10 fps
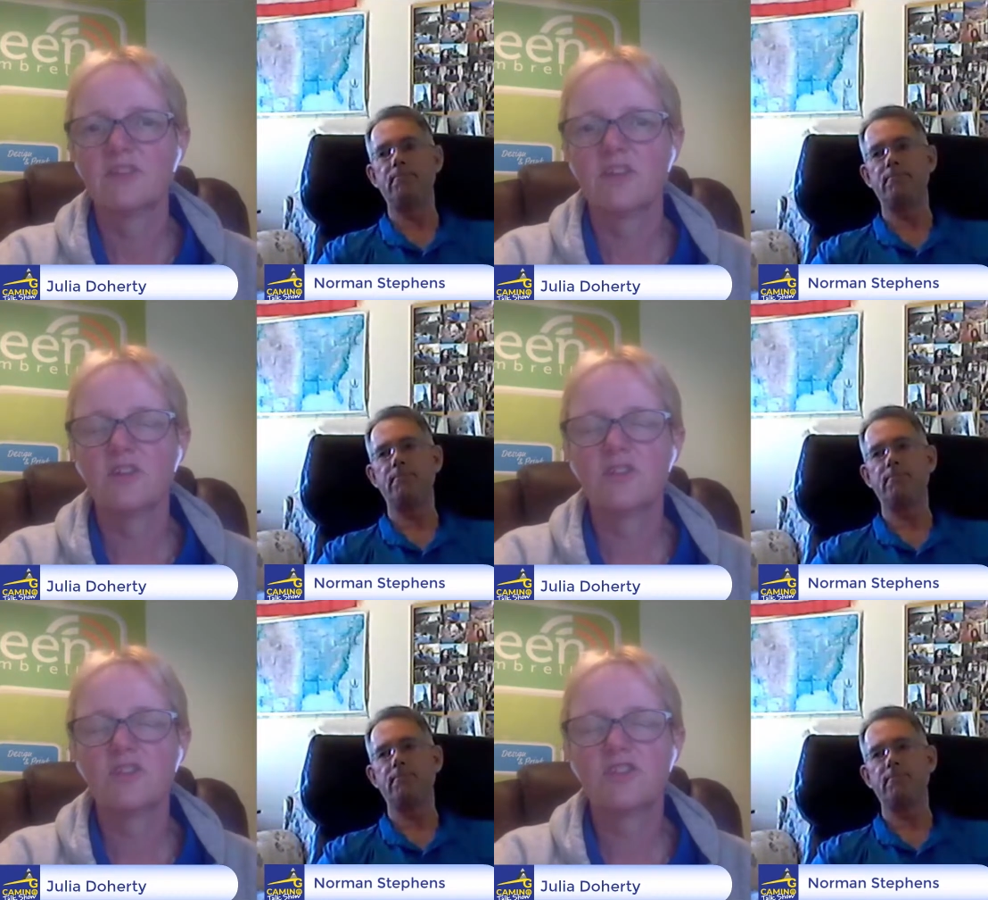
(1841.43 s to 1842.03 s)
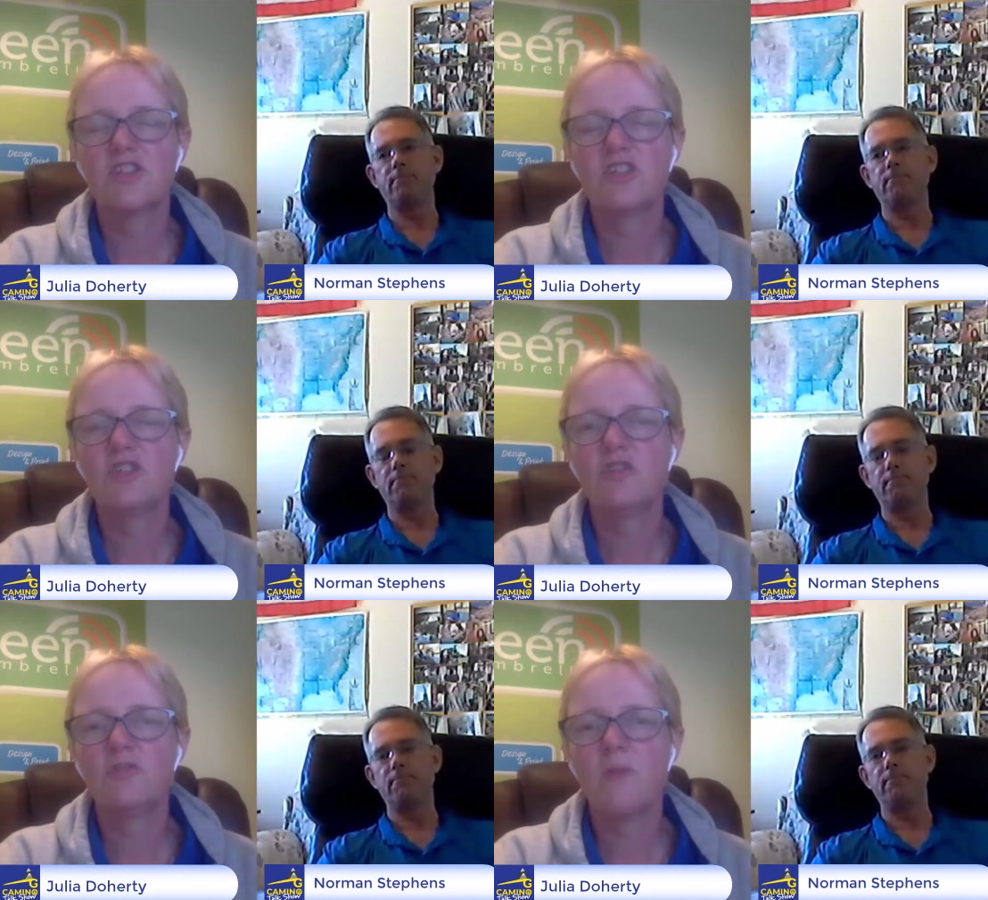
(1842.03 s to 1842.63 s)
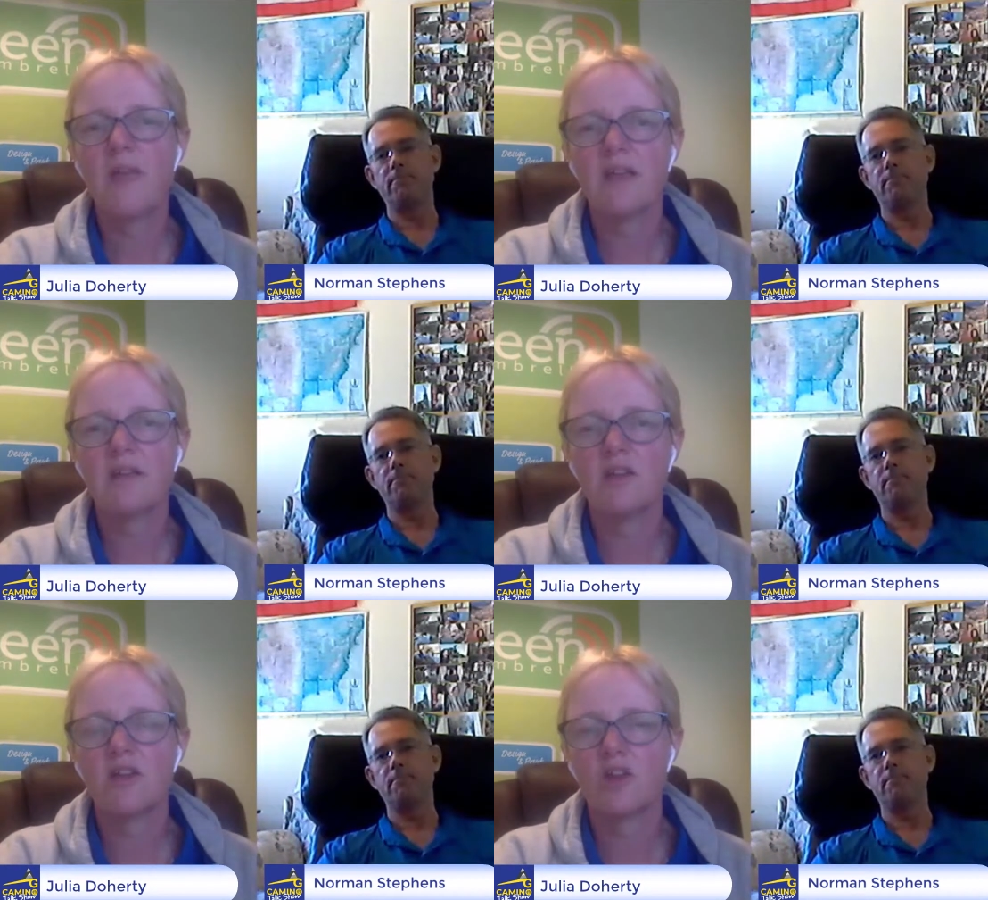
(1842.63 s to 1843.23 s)
Speaker 1: So did you
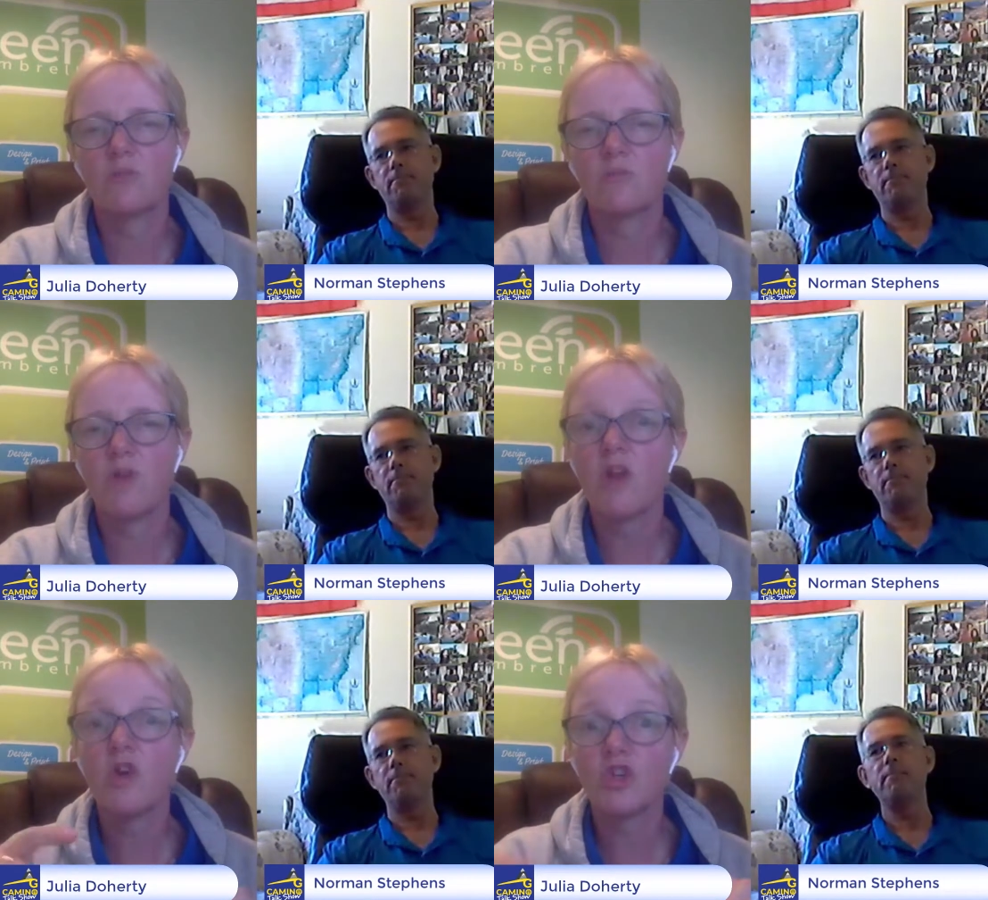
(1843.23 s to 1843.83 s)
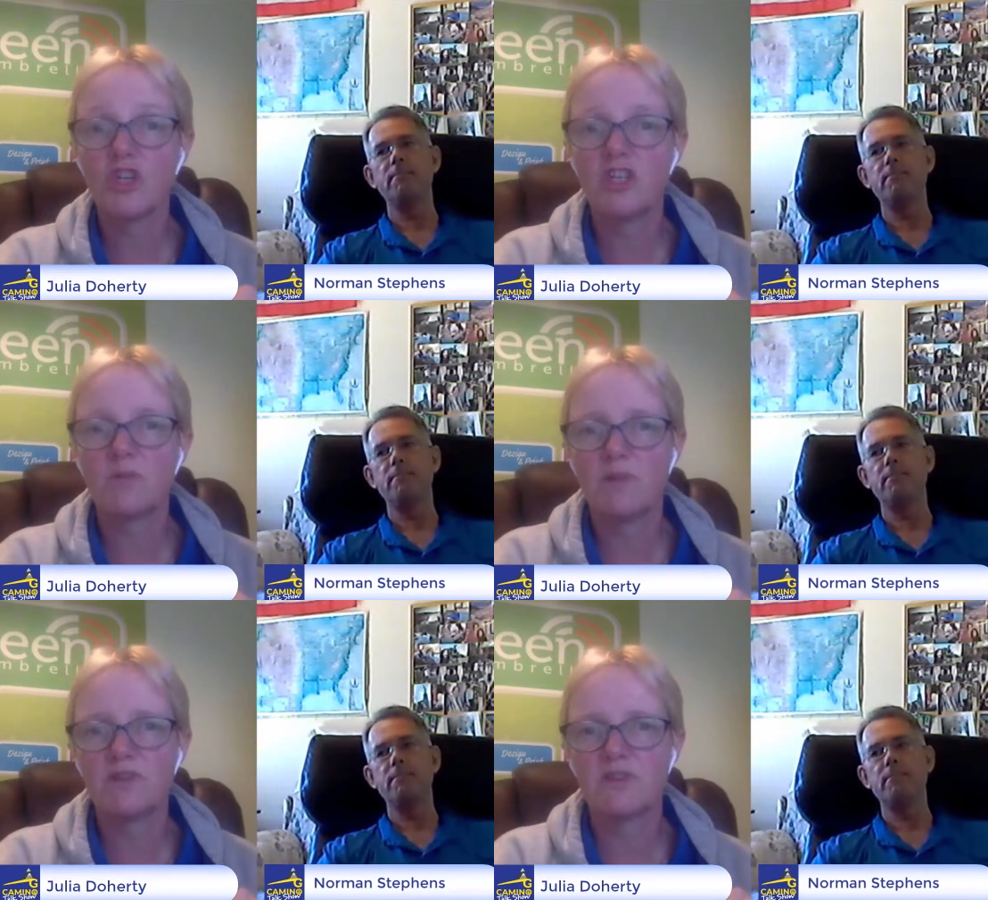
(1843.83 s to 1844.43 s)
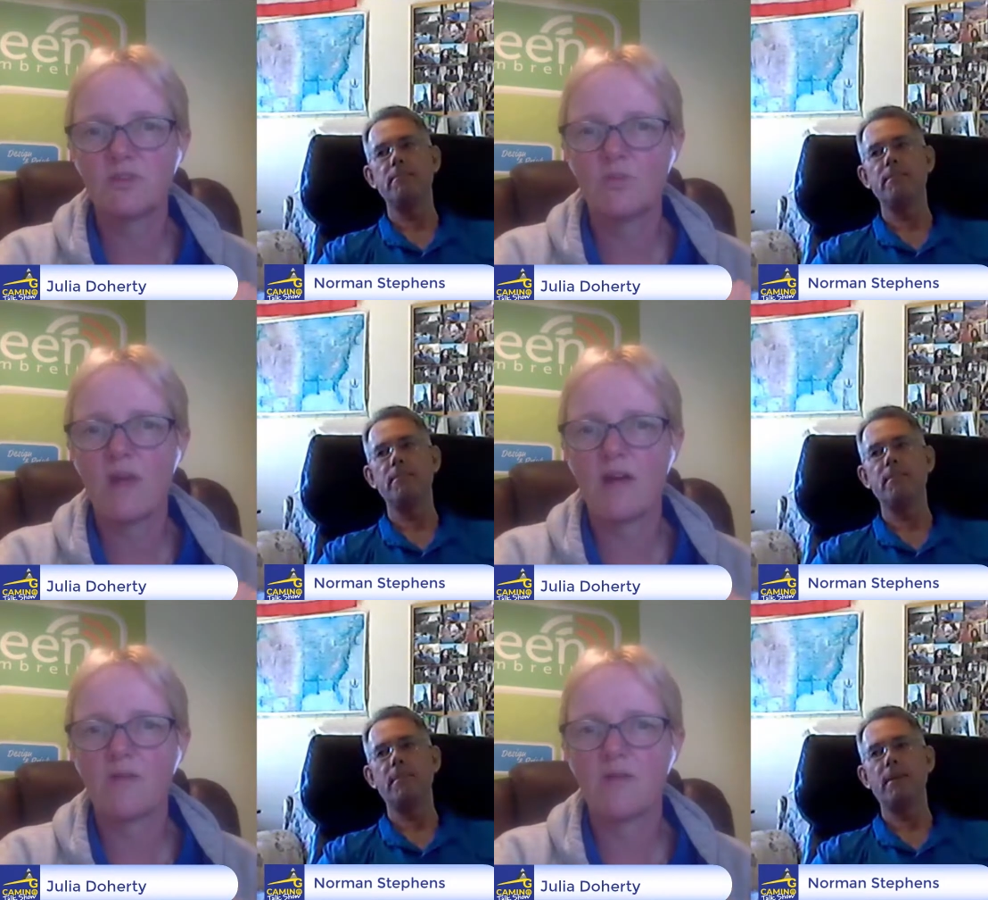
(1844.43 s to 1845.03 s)
wear like a? I got shin splints as
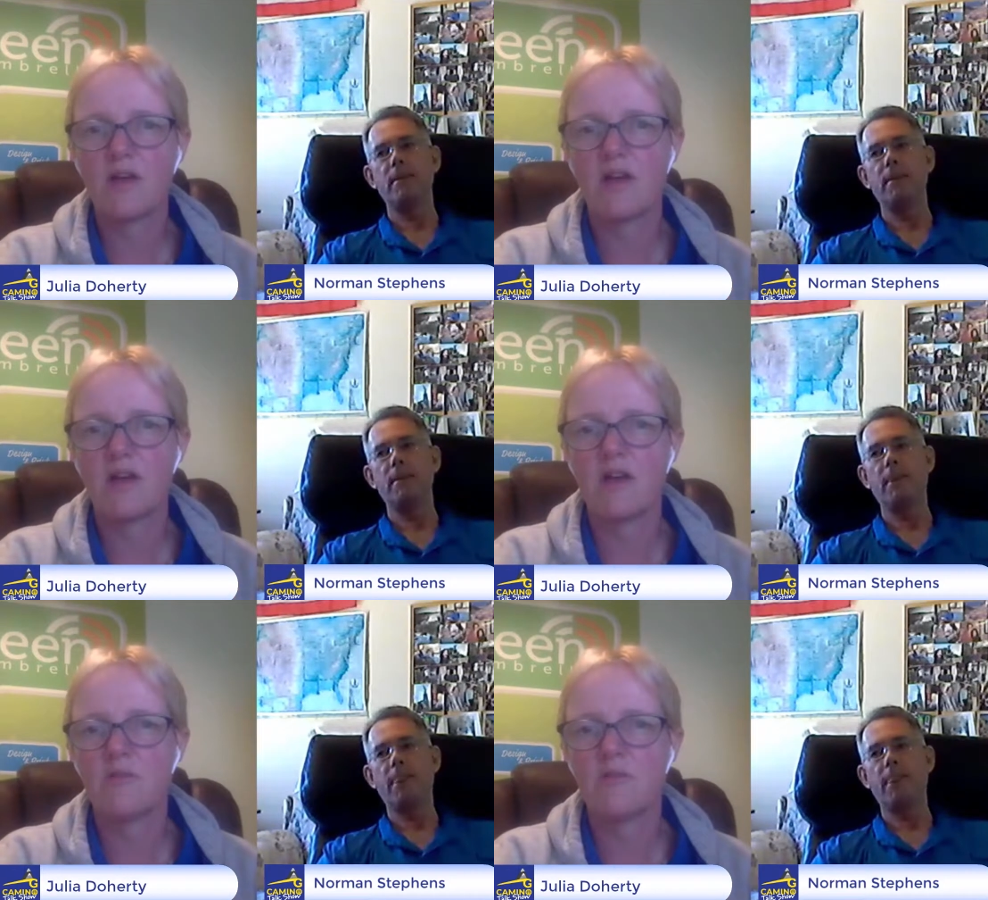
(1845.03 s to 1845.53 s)
well. Uh-huh.